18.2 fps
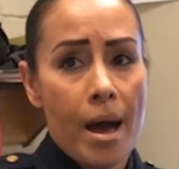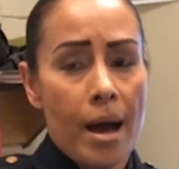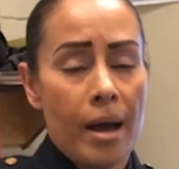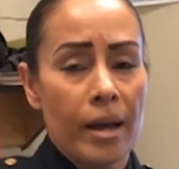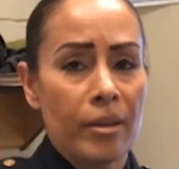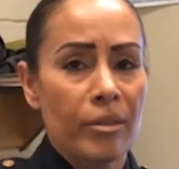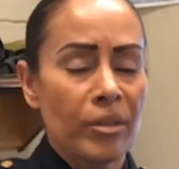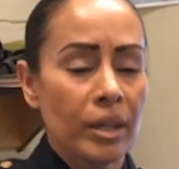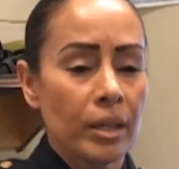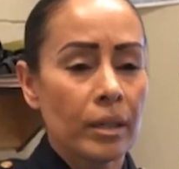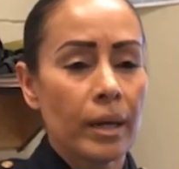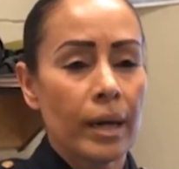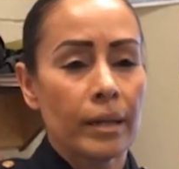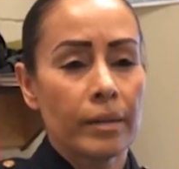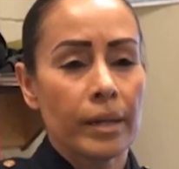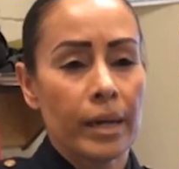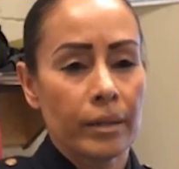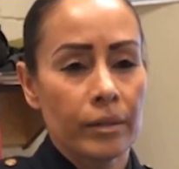I think
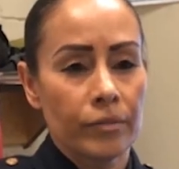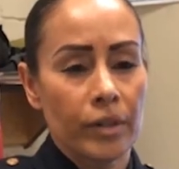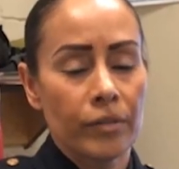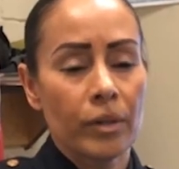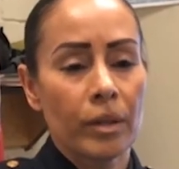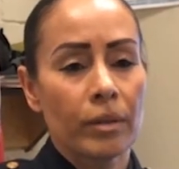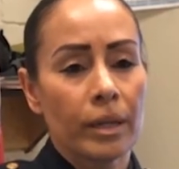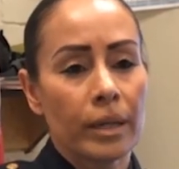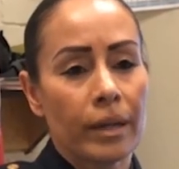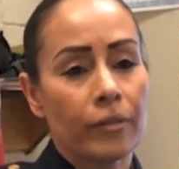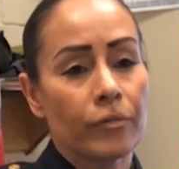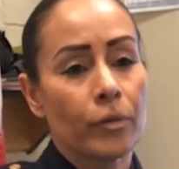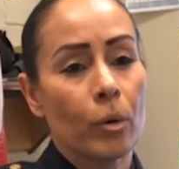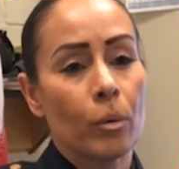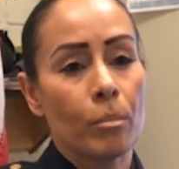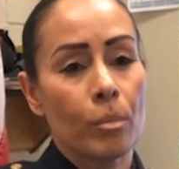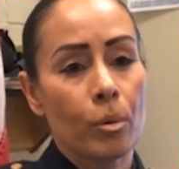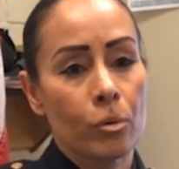out of everything, I
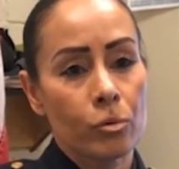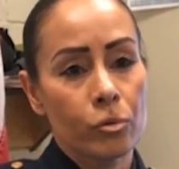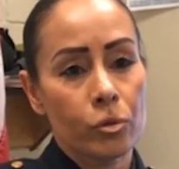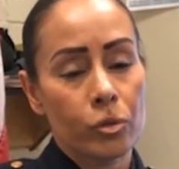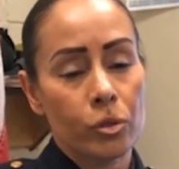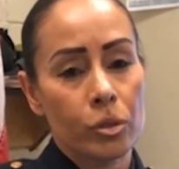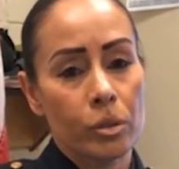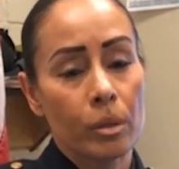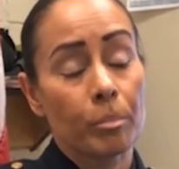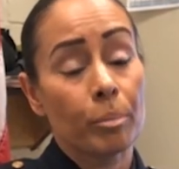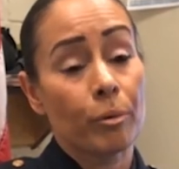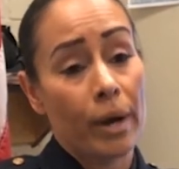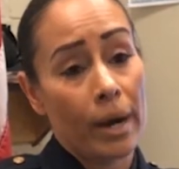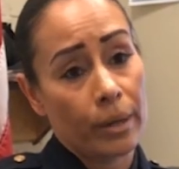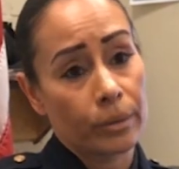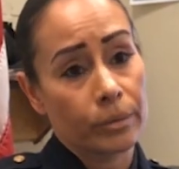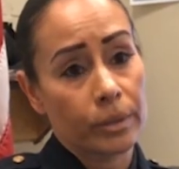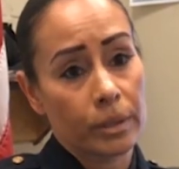felt most
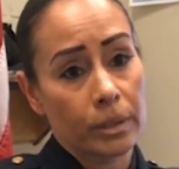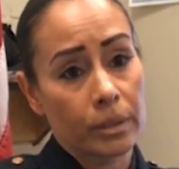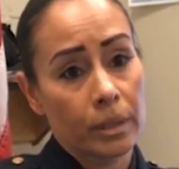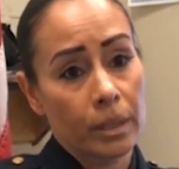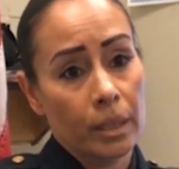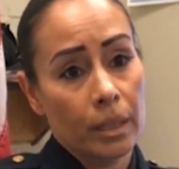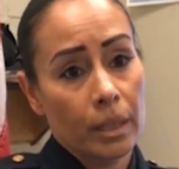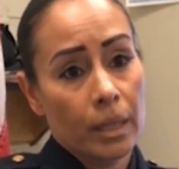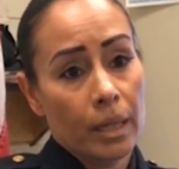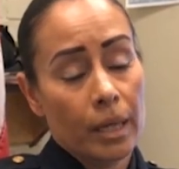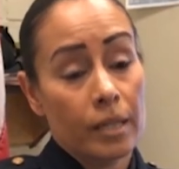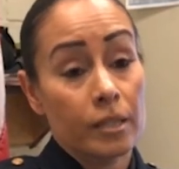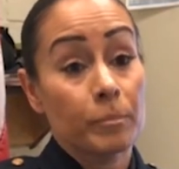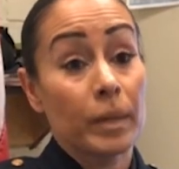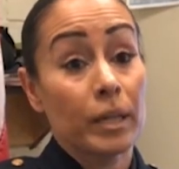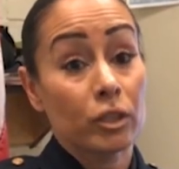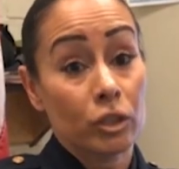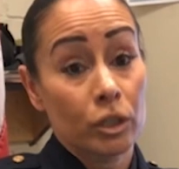proud,
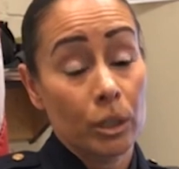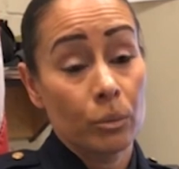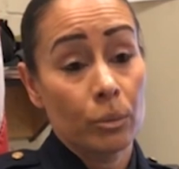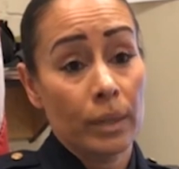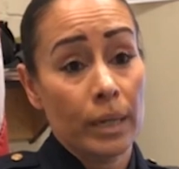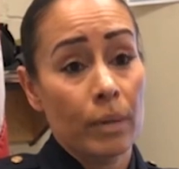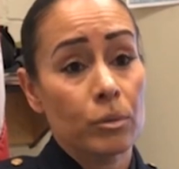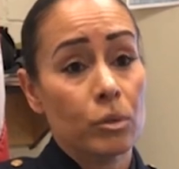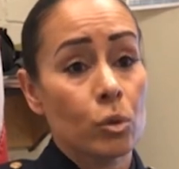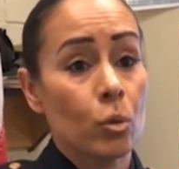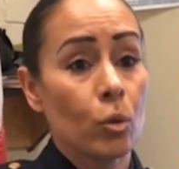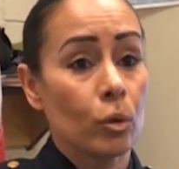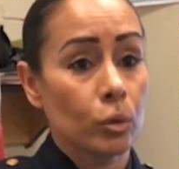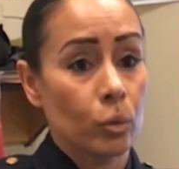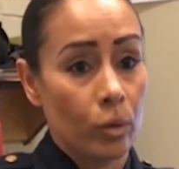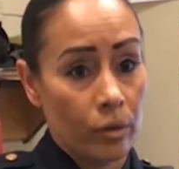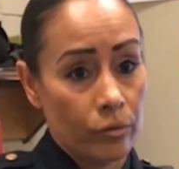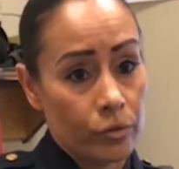especially when I was
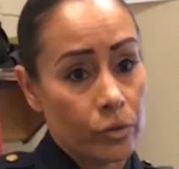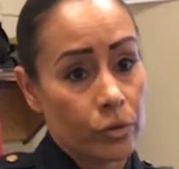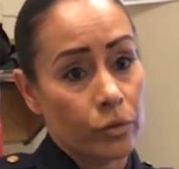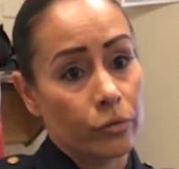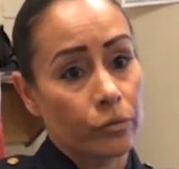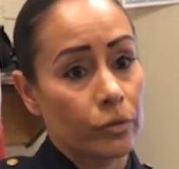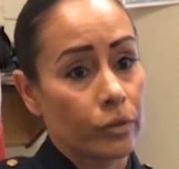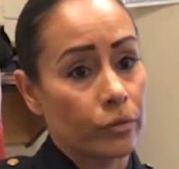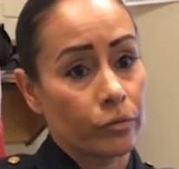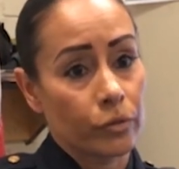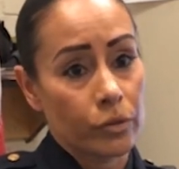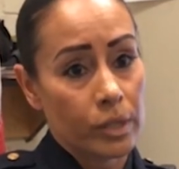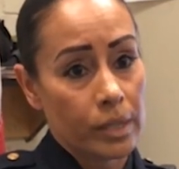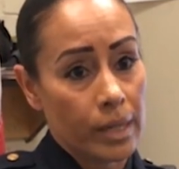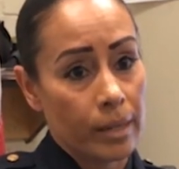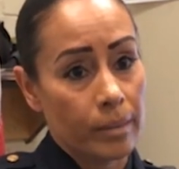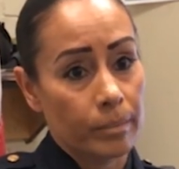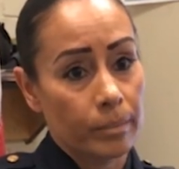called officer for the first
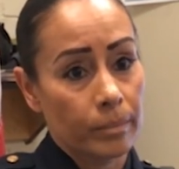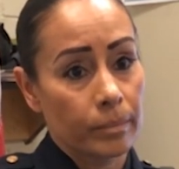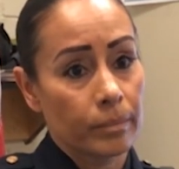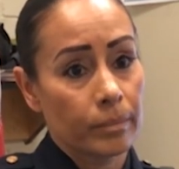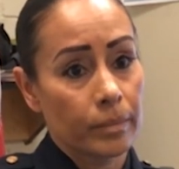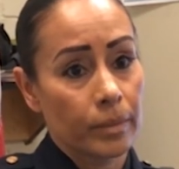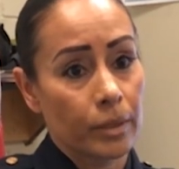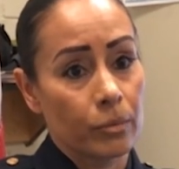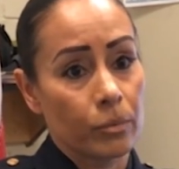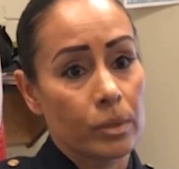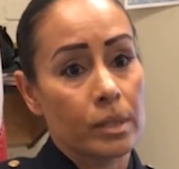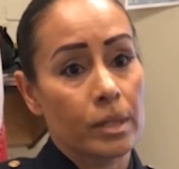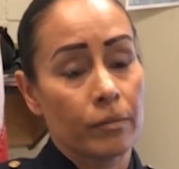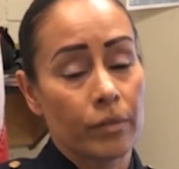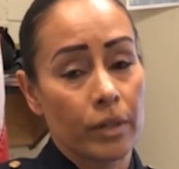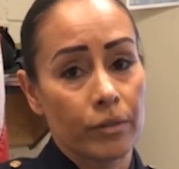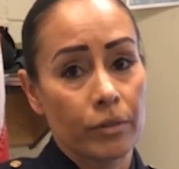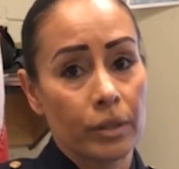time. It was a
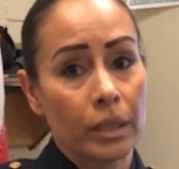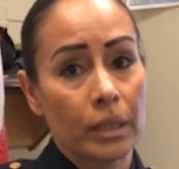very